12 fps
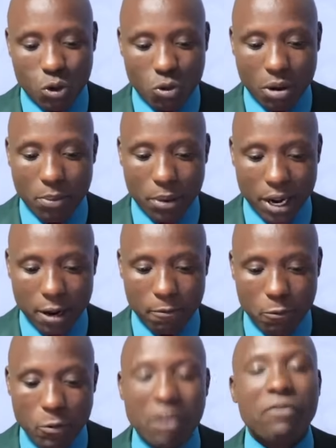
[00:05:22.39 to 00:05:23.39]

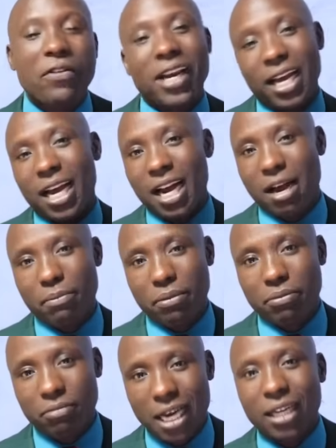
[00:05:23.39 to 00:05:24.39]
Kwamba, we are filling a gap.
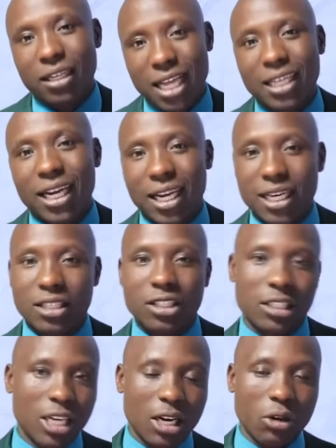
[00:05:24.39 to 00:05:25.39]
That I can
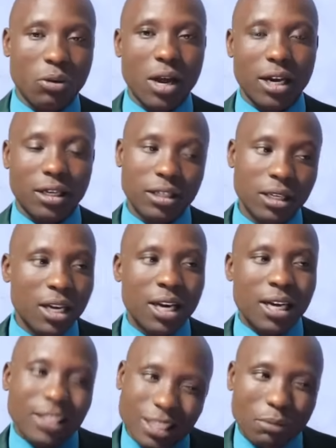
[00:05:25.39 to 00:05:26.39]
tell you. And
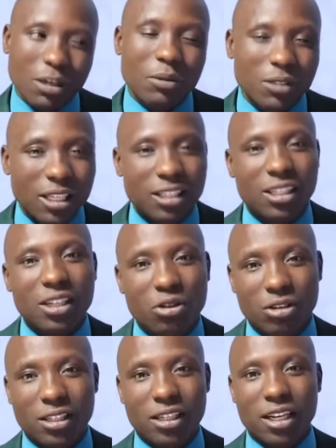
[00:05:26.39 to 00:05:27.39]
sometimes it's
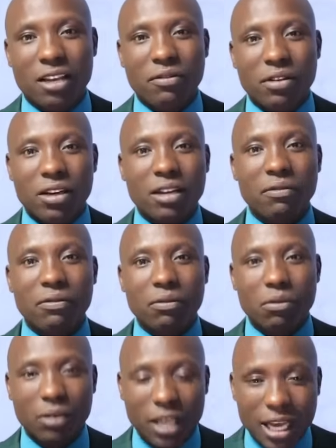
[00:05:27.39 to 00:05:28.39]
interesting, even if
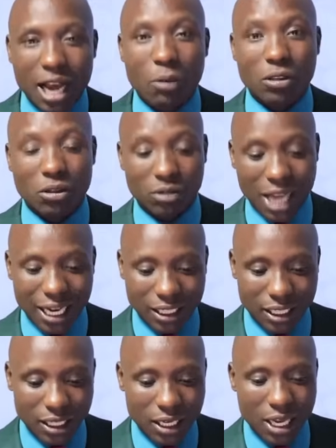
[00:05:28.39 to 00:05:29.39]
ukikaa kwa
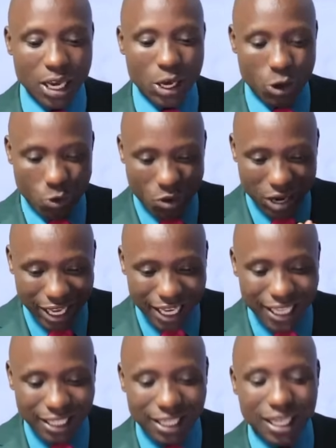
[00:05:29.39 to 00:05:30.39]
society, we'll
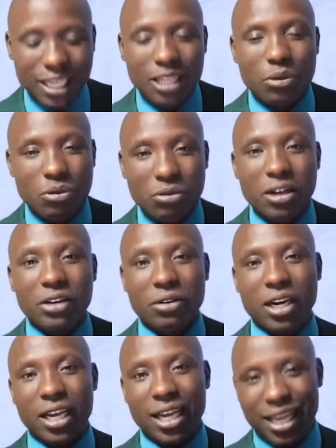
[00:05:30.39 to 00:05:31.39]
easily, you really,
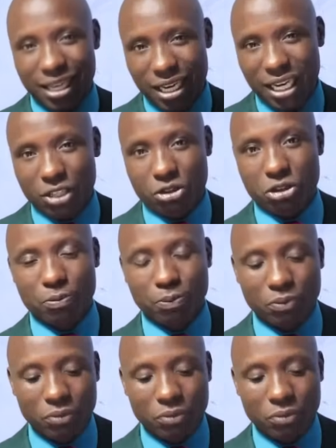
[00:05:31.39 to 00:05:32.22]
really relate.